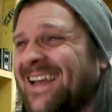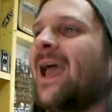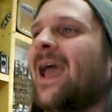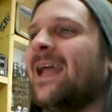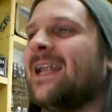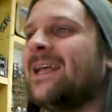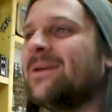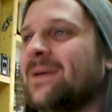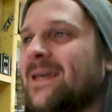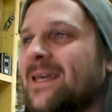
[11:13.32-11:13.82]

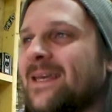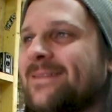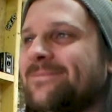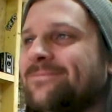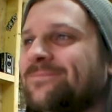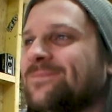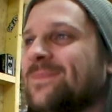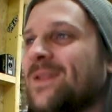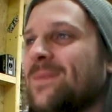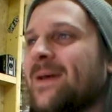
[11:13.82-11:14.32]

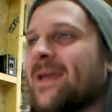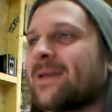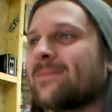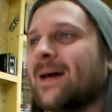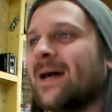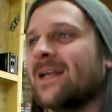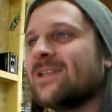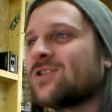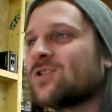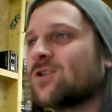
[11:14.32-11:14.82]
Anyway, the
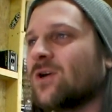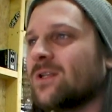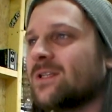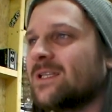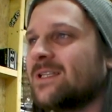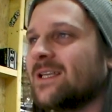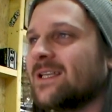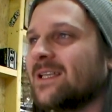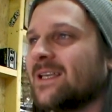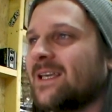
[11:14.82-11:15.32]
big man
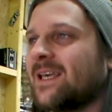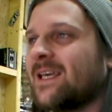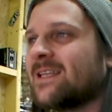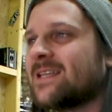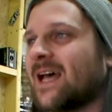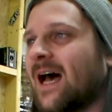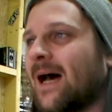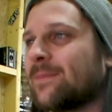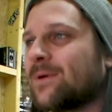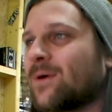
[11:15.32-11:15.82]
sorted the leaky
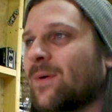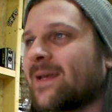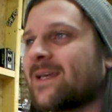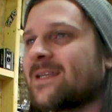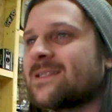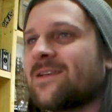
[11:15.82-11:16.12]
tap quick